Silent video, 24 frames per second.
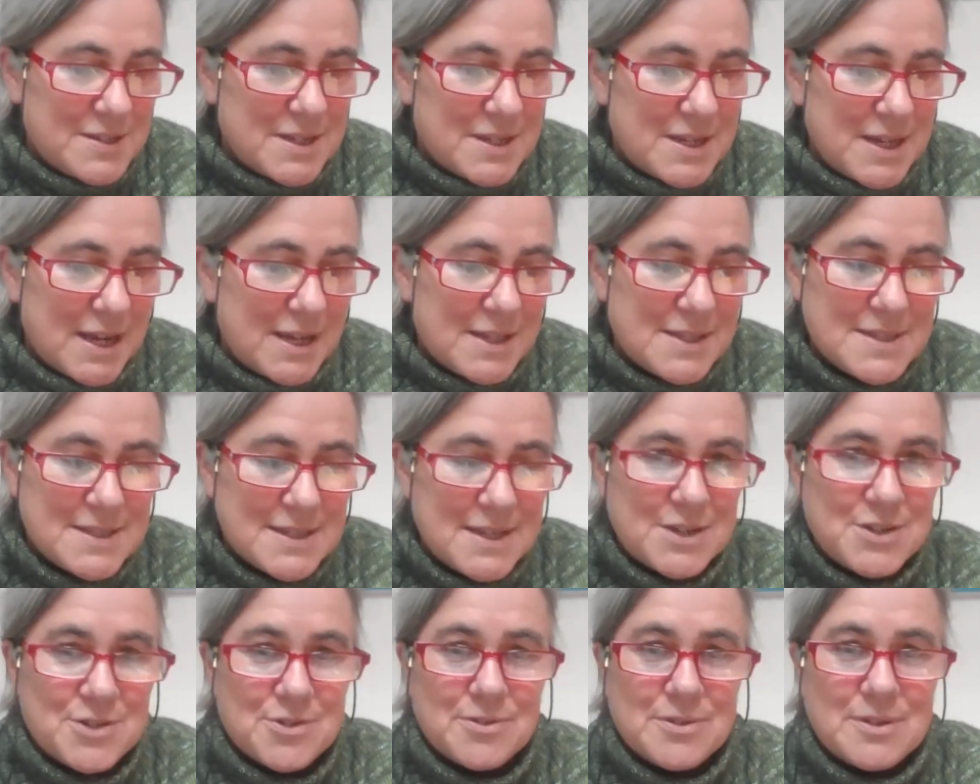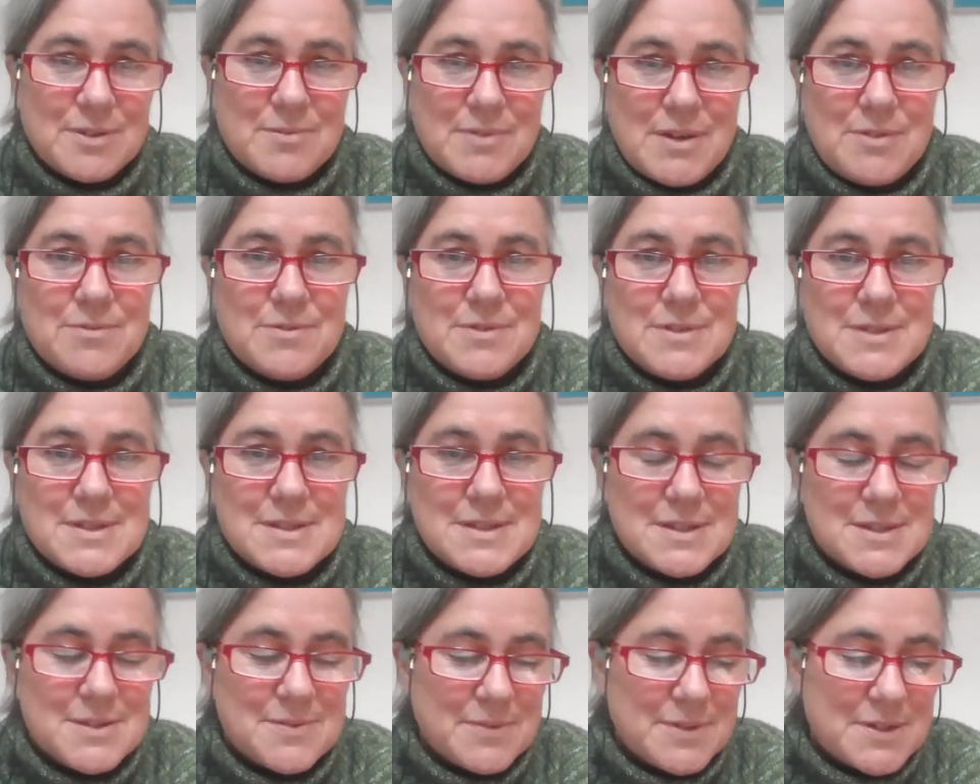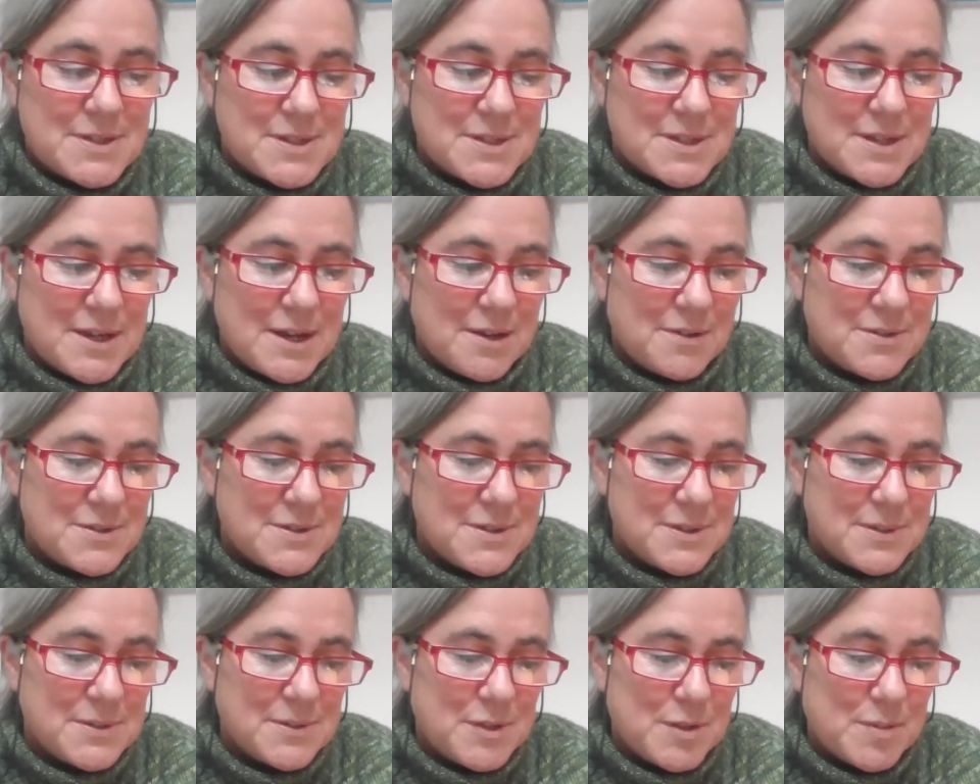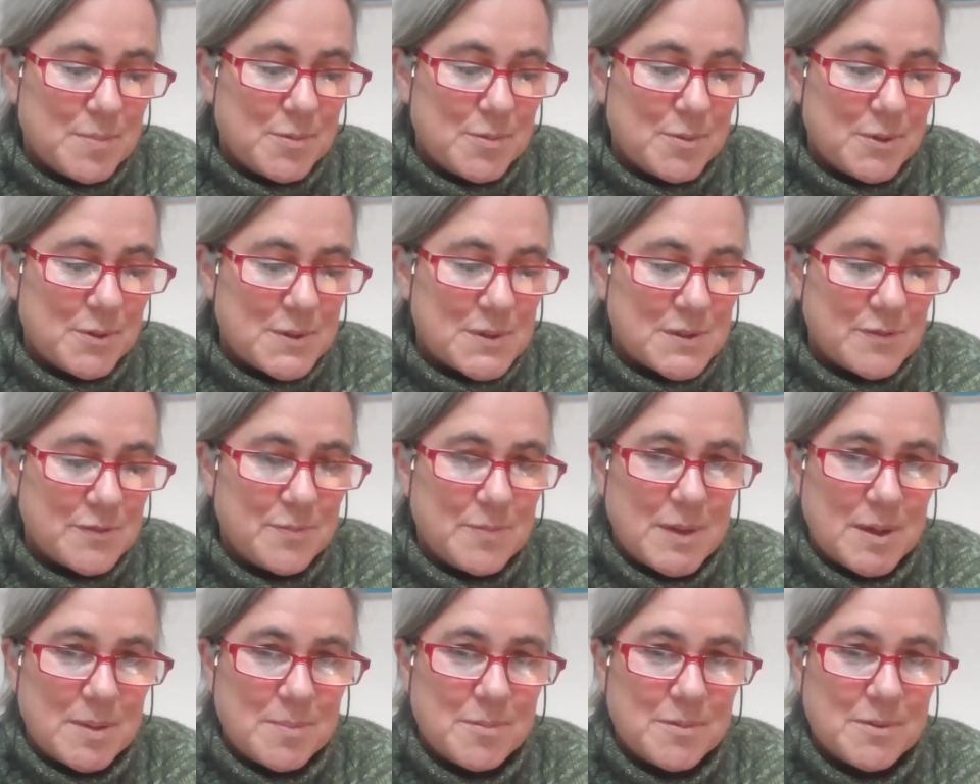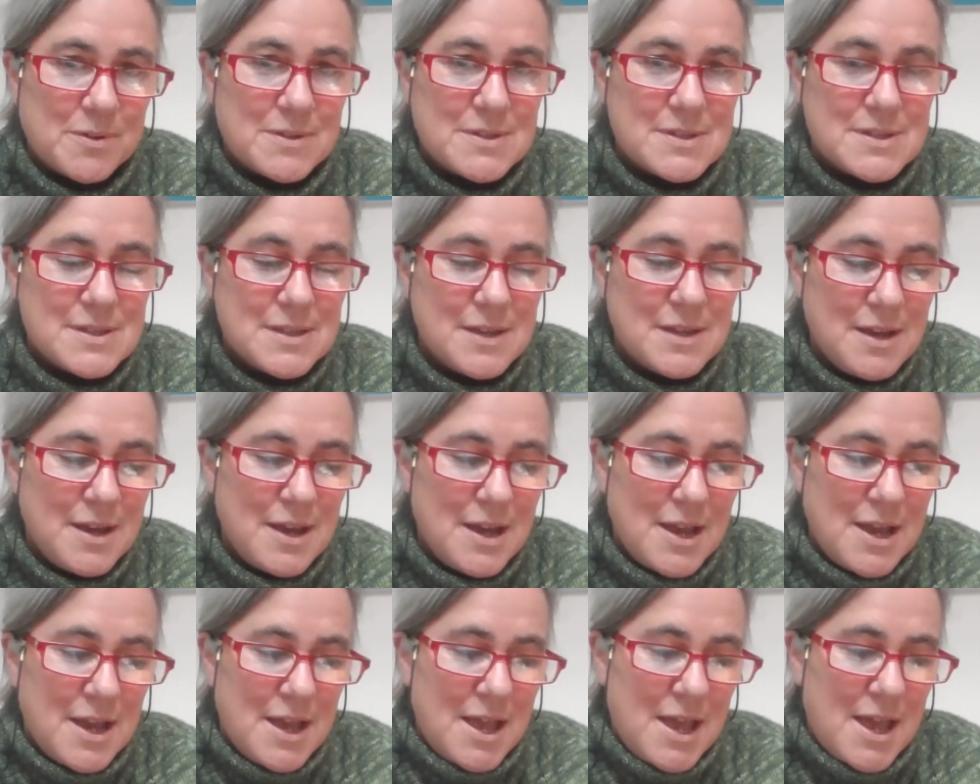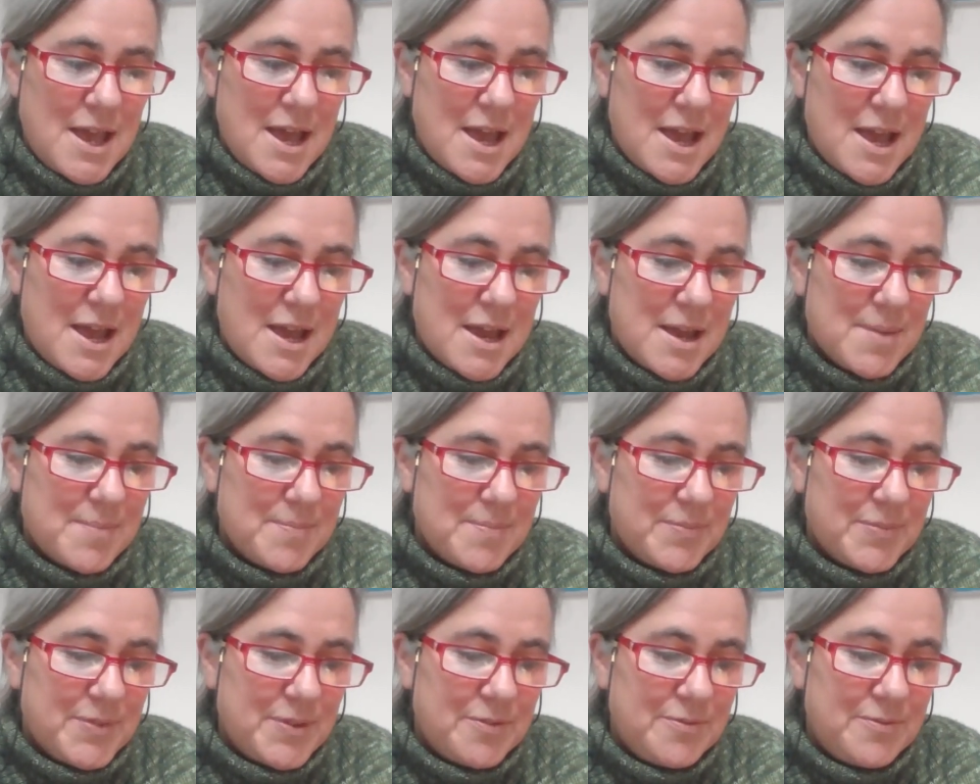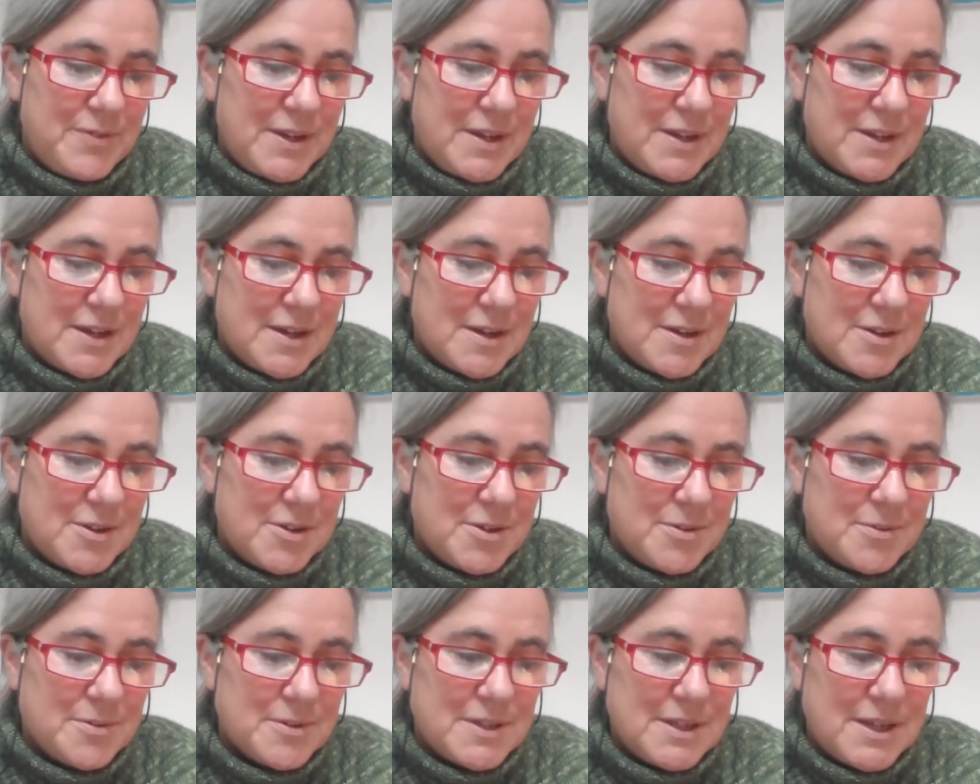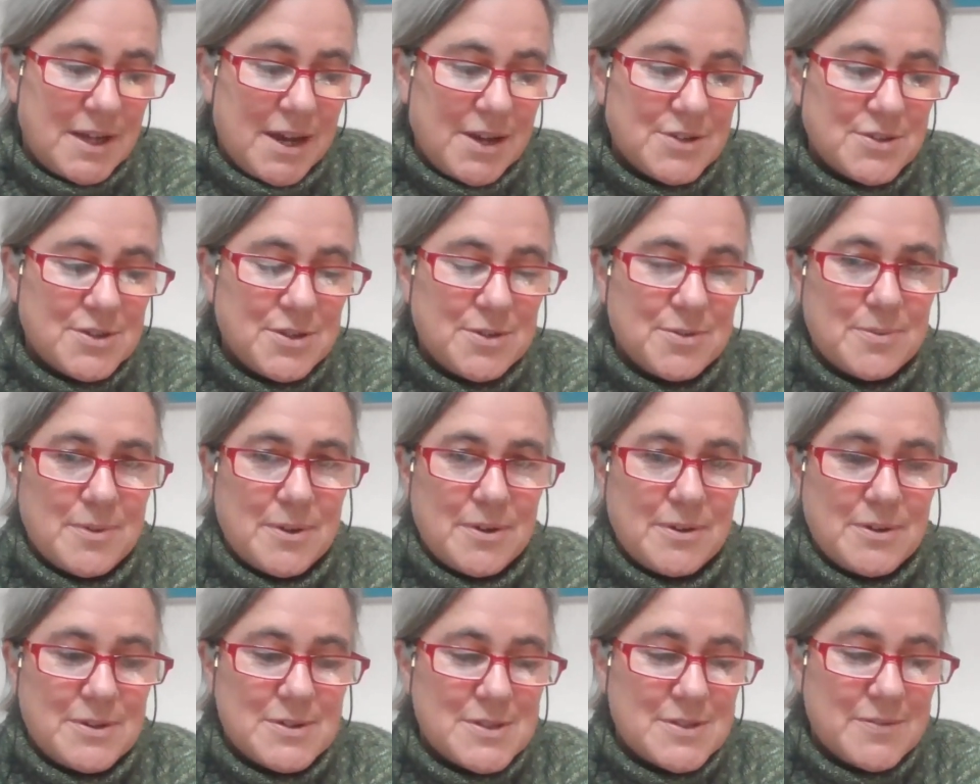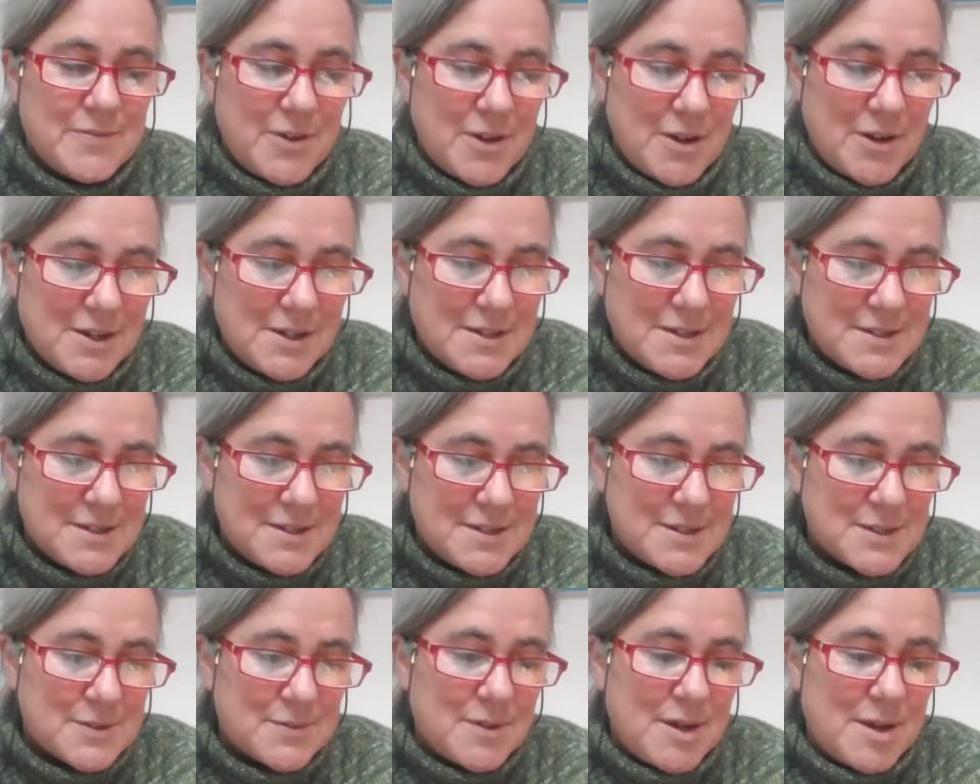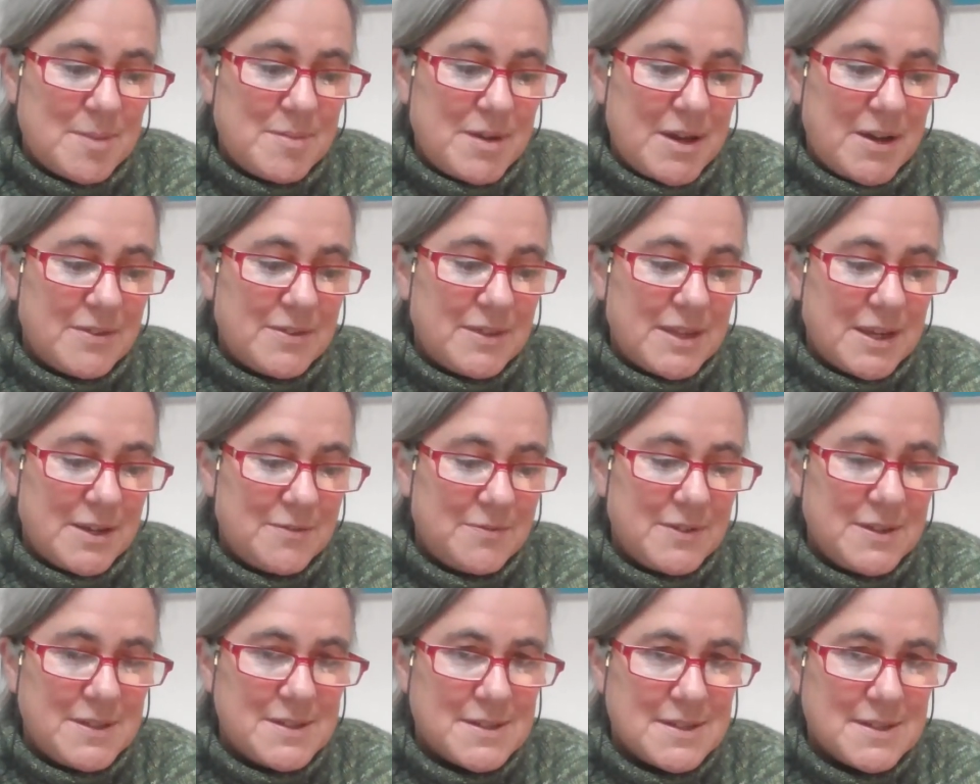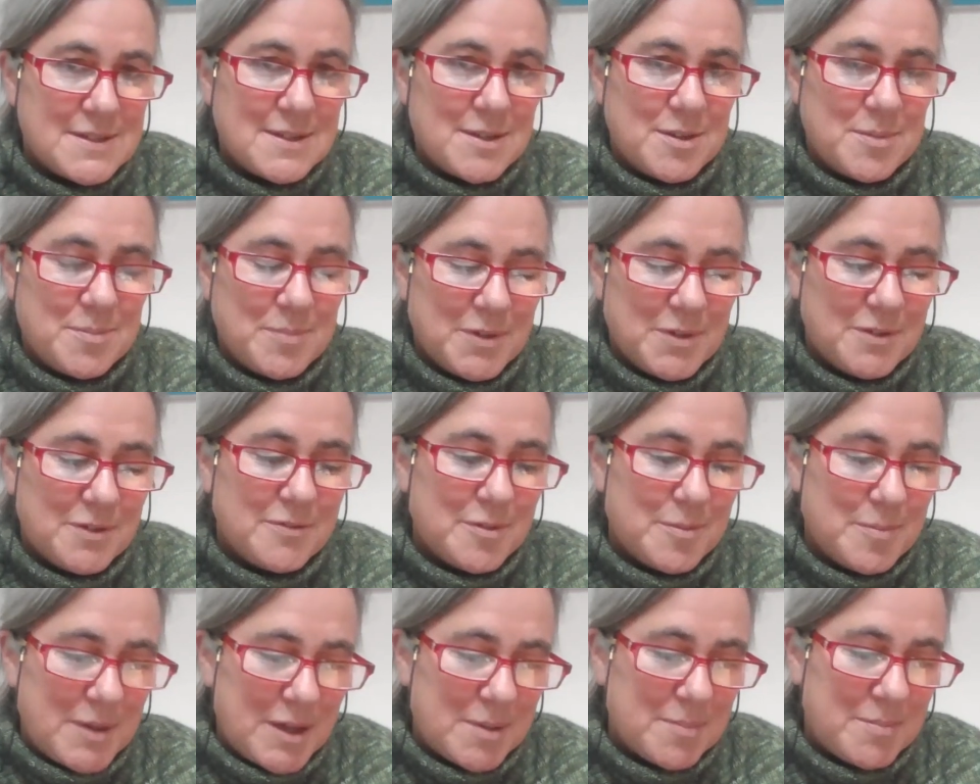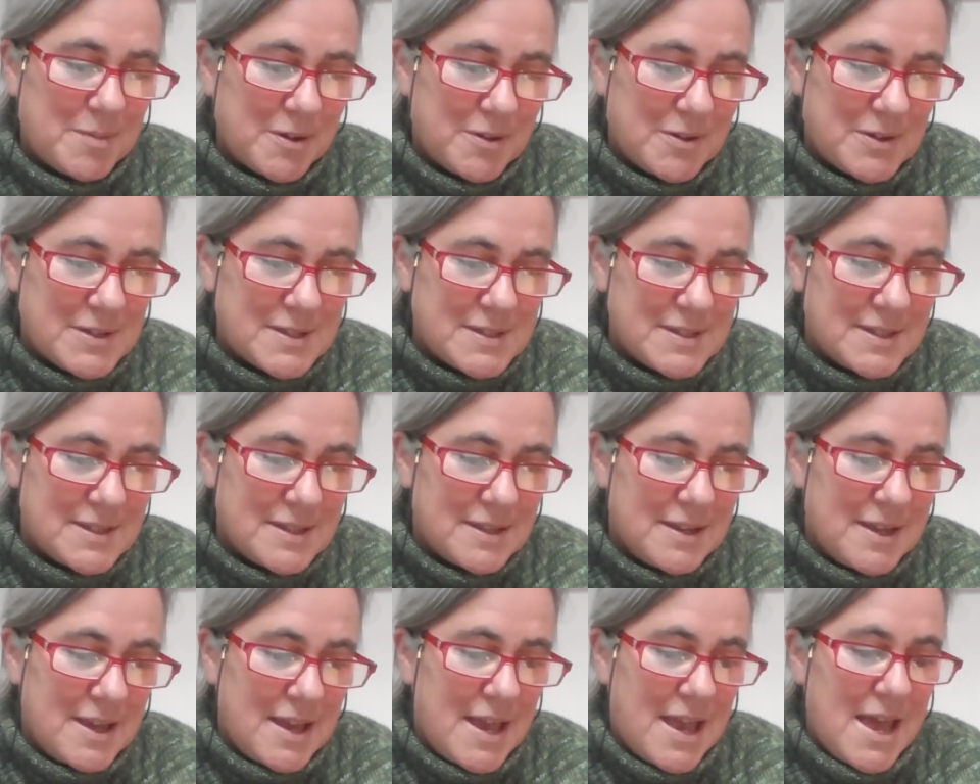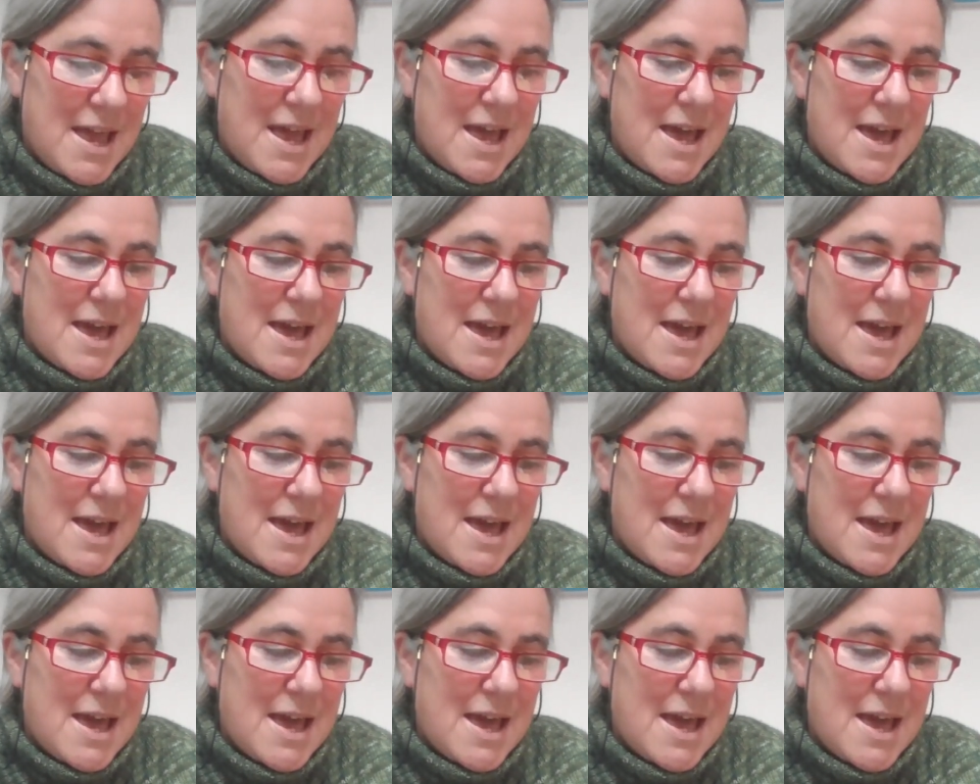So that's an 8th century reference that's written down to the importance of blackberries. The Fianna, who are the ancient warriors of Ireland, describe how they feasted on beautiful blackberries